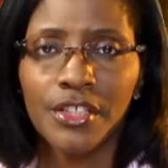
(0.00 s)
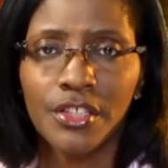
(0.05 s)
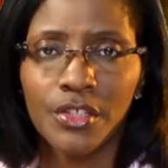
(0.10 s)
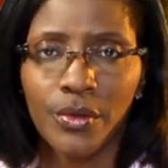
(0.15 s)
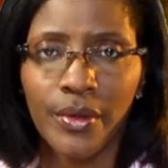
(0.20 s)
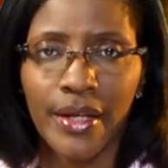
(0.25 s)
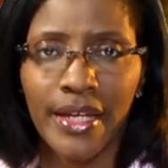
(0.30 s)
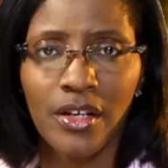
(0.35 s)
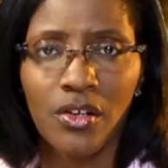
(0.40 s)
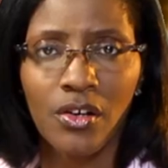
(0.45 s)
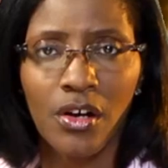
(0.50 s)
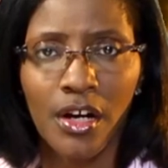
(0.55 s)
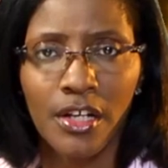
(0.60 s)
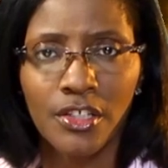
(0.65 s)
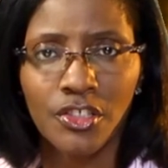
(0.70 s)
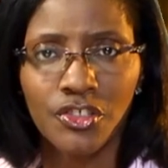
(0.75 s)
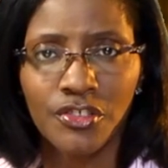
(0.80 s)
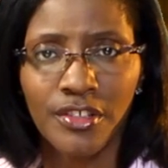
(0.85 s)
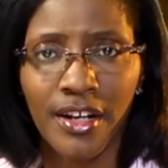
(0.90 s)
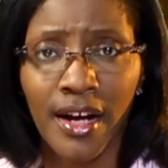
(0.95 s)
into a
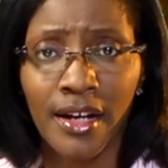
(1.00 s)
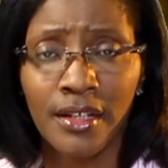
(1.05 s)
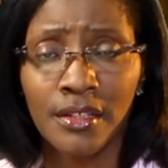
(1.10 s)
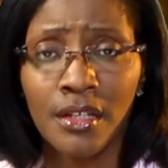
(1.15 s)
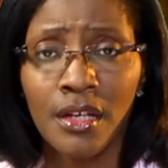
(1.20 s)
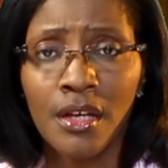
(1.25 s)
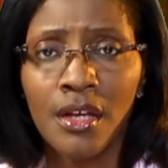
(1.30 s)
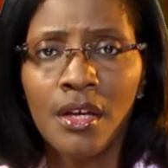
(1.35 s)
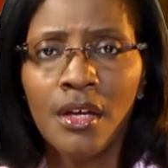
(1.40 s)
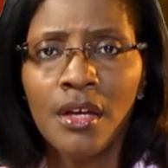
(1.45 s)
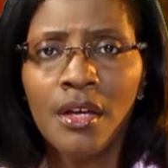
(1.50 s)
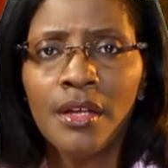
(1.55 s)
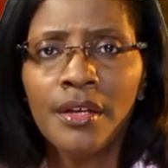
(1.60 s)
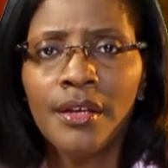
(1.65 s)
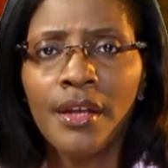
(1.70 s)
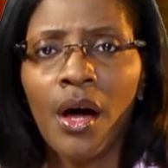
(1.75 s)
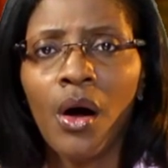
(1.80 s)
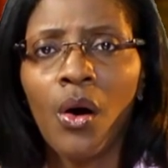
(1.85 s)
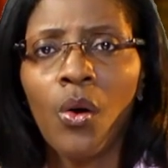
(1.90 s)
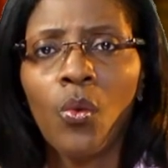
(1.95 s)
contract.
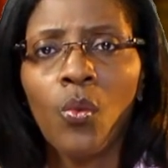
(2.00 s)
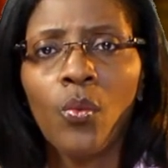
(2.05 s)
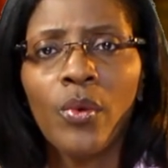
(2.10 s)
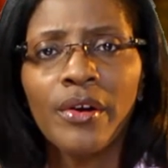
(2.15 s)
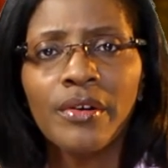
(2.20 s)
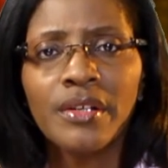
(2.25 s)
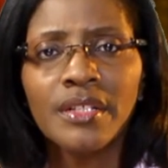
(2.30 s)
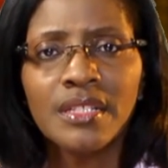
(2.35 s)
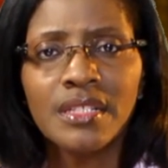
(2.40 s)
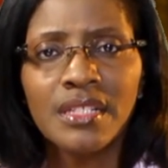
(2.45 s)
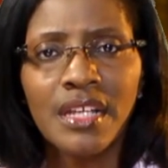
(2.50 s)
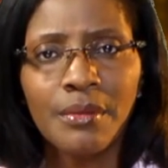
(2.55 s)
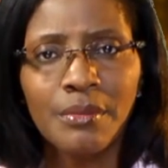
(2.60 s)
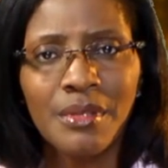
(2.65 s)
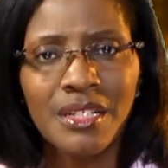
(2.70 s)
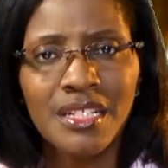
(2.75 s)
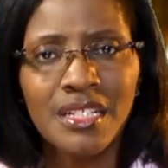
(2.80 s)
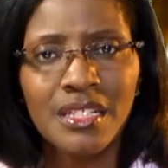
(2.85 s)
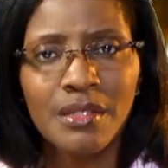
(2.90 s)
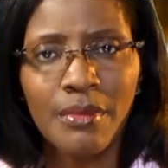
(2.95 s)
Now, where a
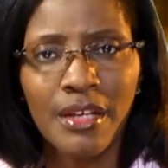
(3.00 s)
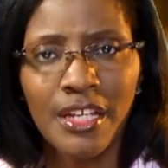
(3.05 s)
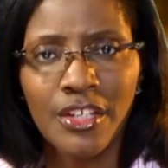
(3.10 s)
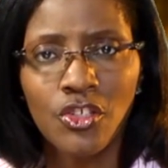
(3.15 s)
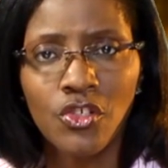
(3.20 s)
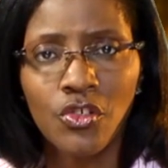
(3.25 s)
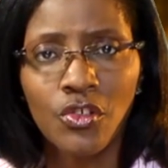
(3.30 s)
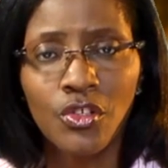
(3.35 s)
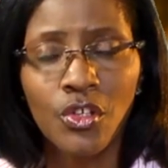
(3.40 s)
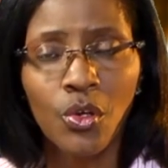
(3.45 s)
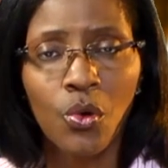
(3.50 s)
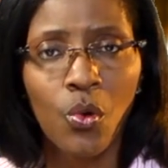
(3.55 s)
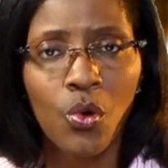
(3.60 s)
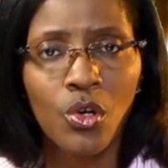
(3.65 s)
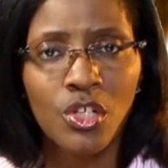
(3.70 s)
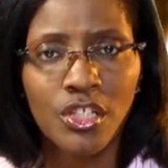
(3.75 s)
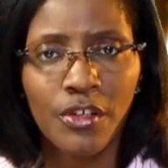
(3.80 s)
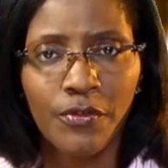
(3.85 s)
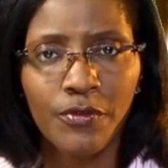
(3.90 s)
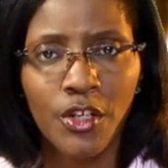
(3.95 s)
statement is made during the
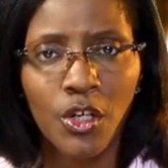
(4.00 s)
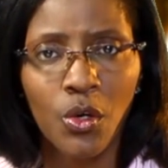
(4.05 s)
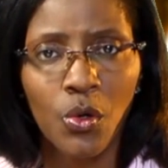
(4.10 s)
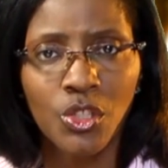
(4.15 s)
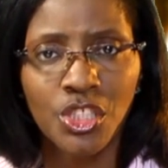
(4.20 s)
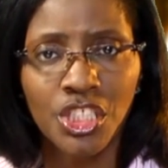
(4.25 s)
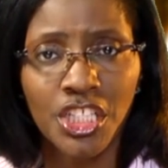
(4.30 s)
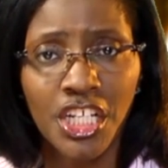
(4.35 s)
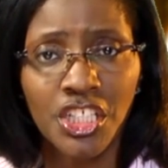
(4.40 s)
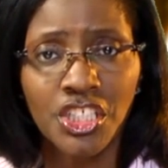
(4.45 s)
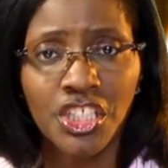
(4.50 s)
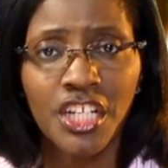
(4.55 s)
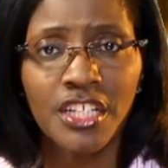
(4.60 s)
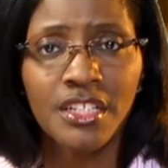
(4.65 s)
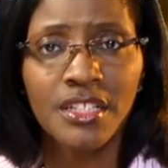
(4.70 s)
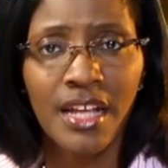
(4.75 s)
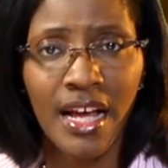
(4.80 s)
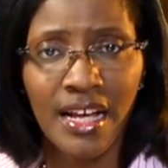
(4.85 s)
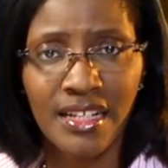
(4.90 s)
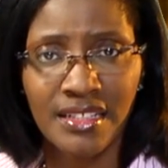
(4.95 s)
course of
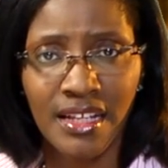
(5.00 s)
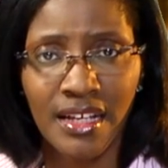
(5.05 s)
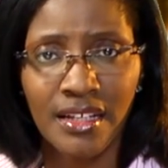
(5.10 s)
negotiations, as